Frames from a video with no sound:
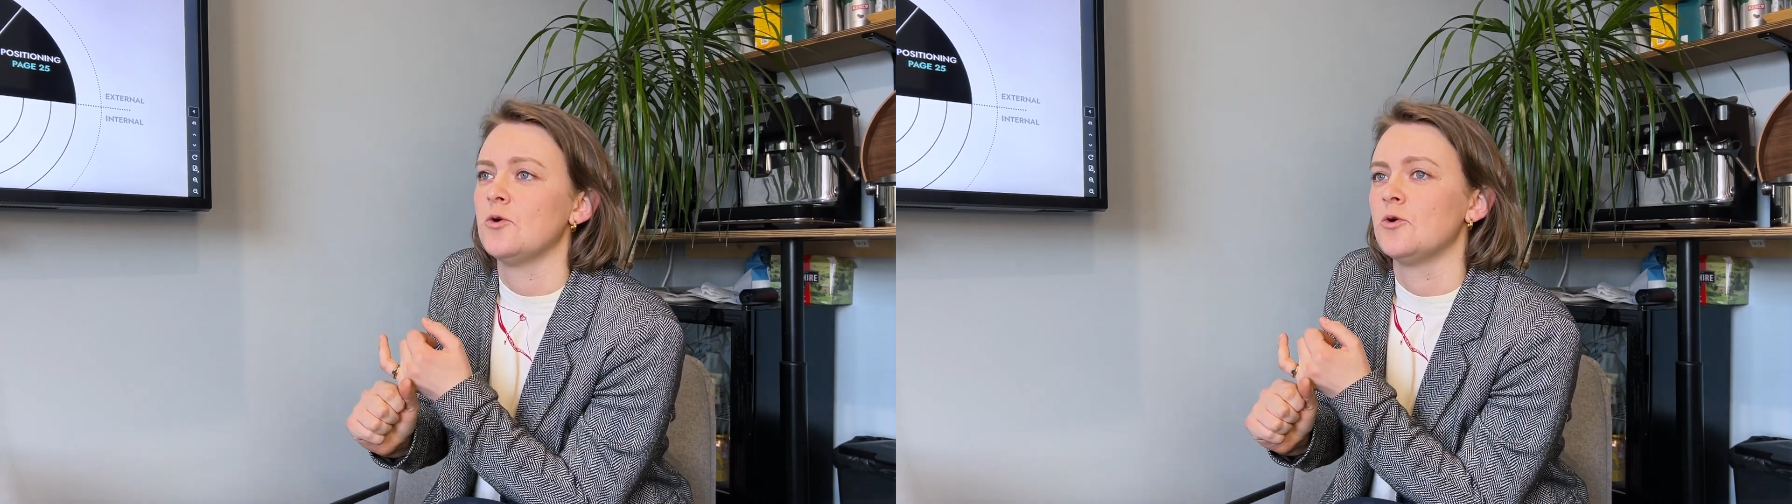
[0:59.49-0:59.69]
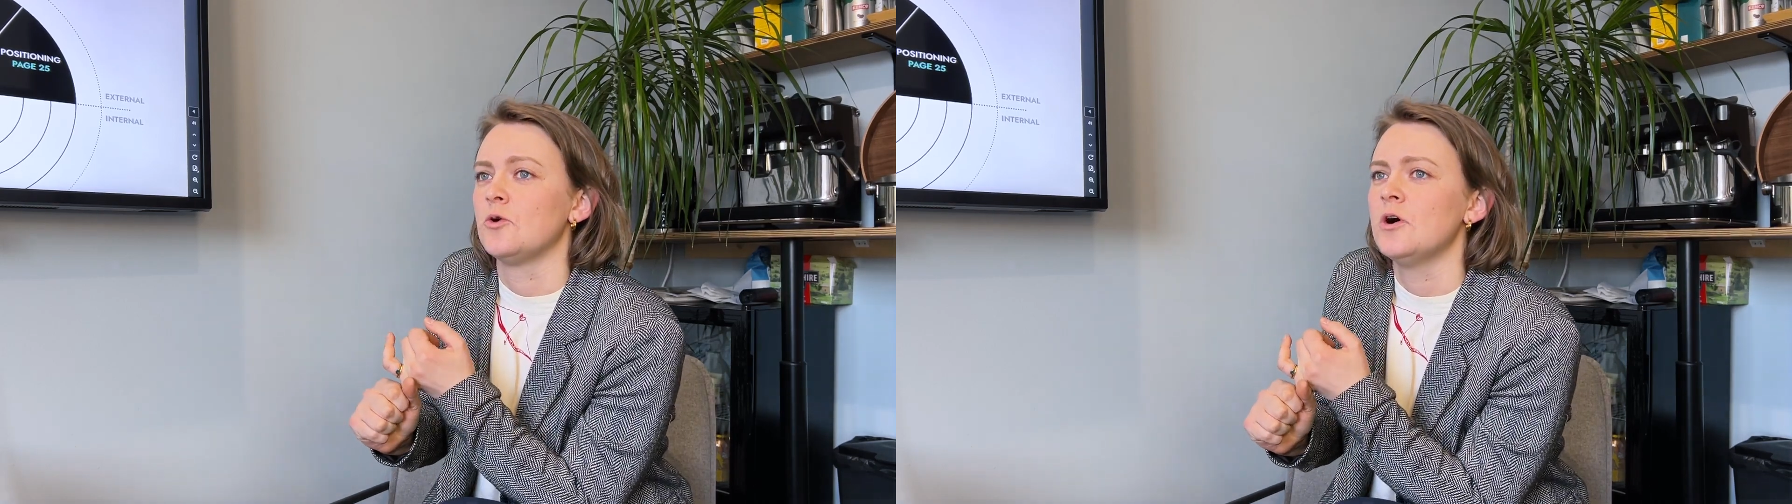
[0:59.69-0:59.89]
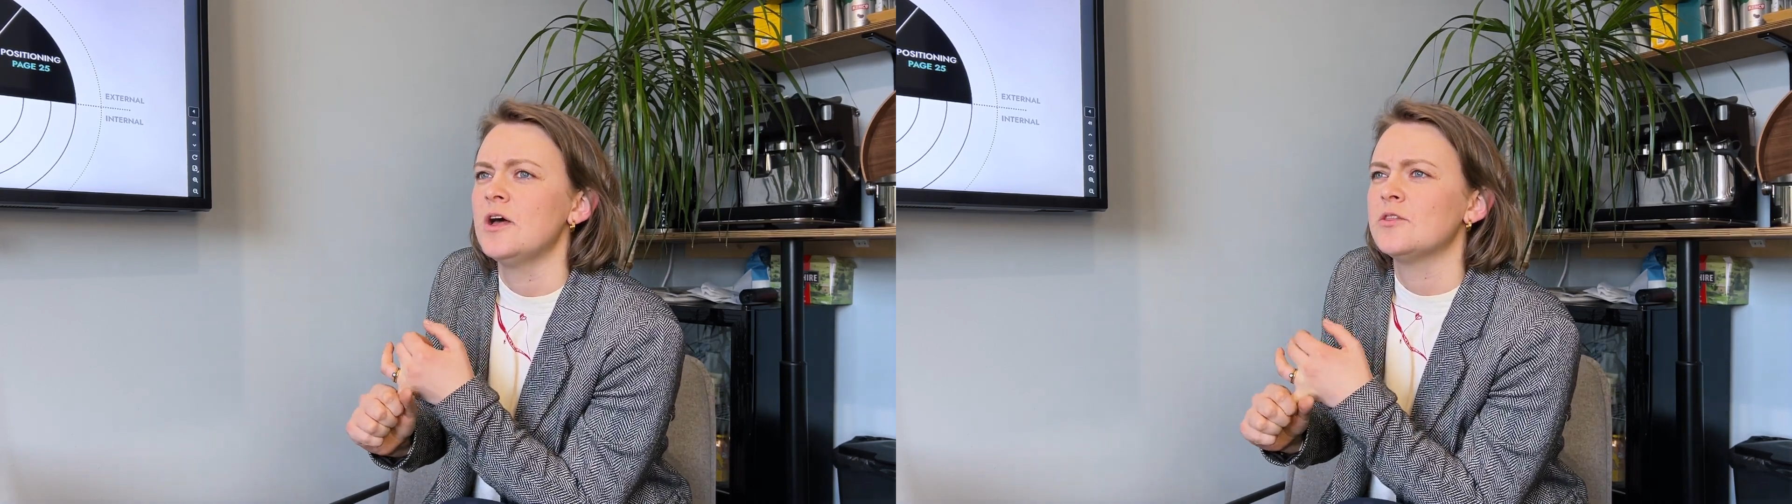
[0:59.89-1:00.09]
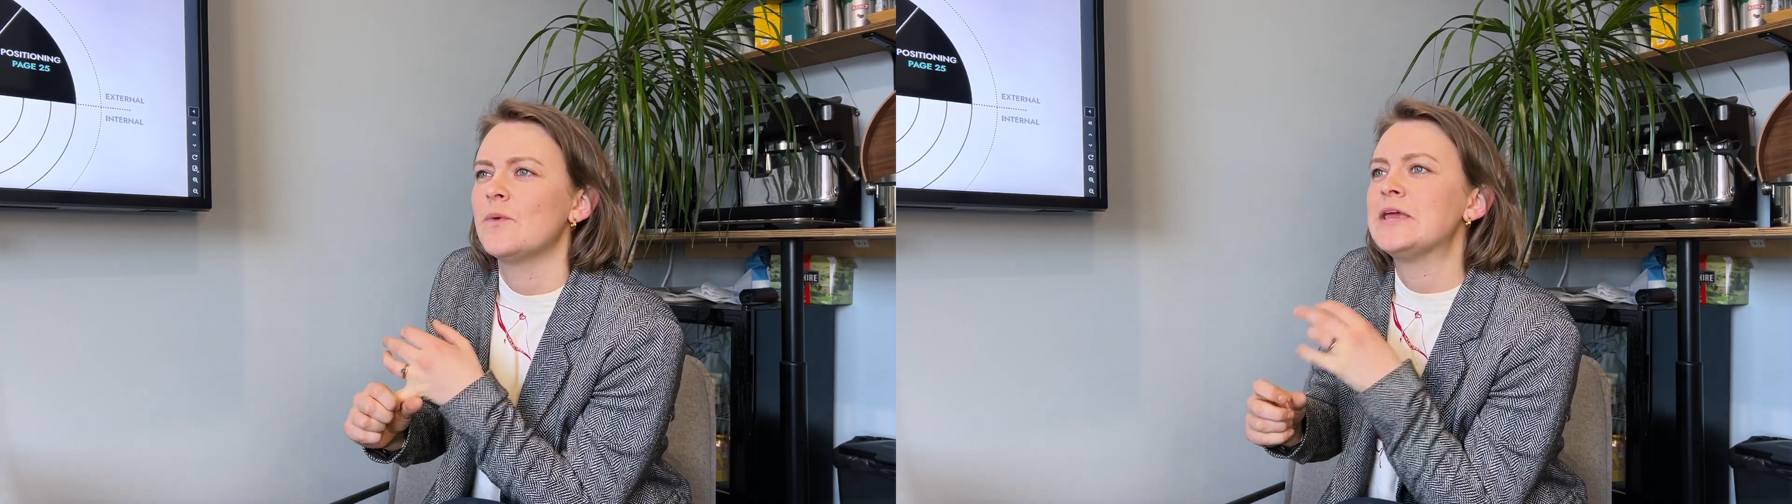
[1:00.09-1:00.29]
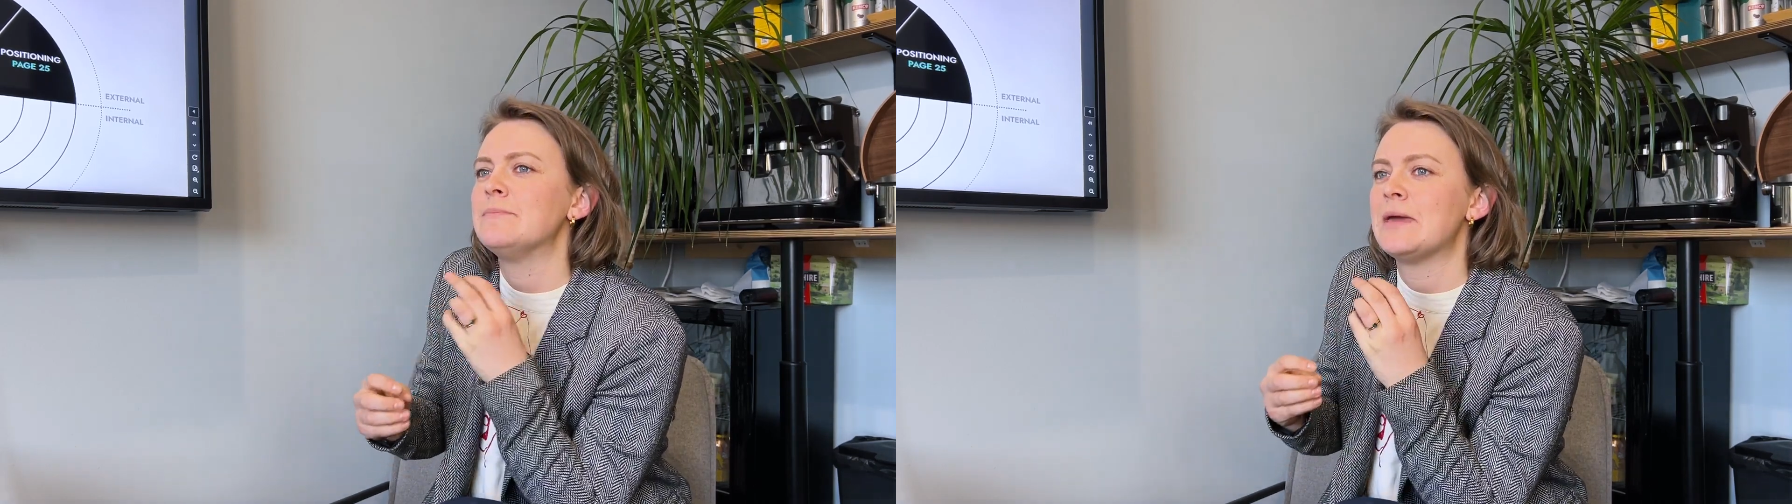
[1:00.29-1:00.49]
or the
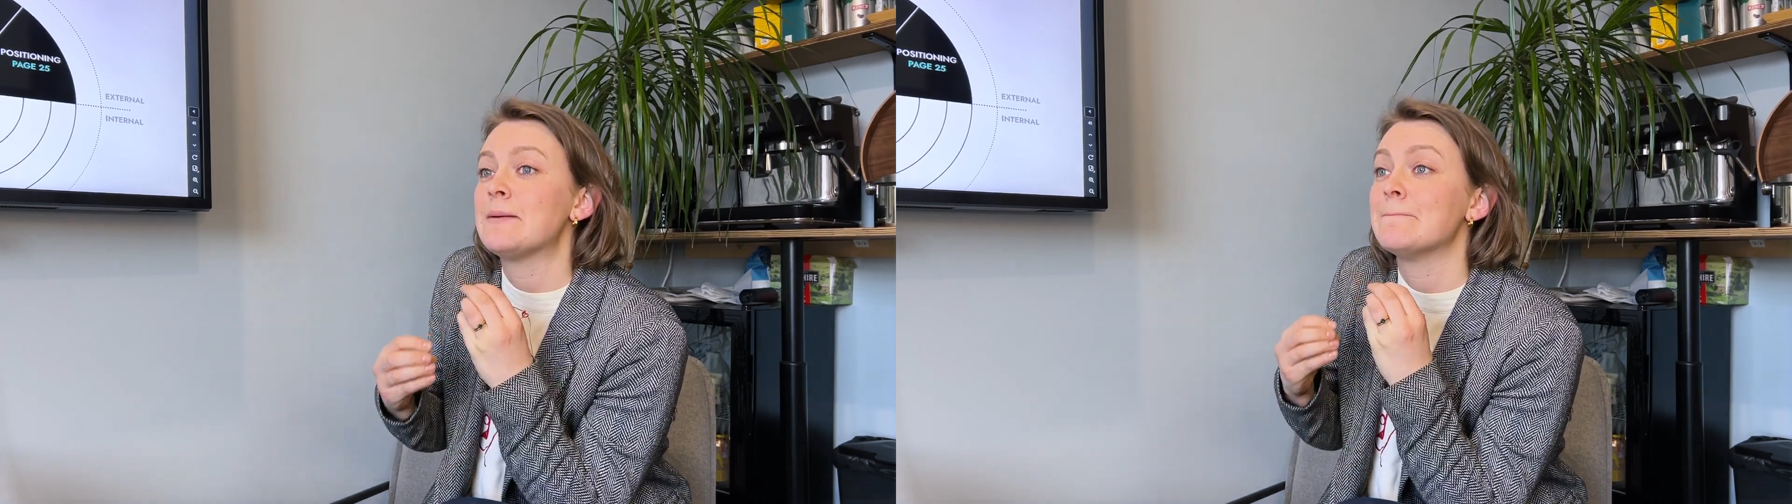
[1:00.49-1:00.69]
way you make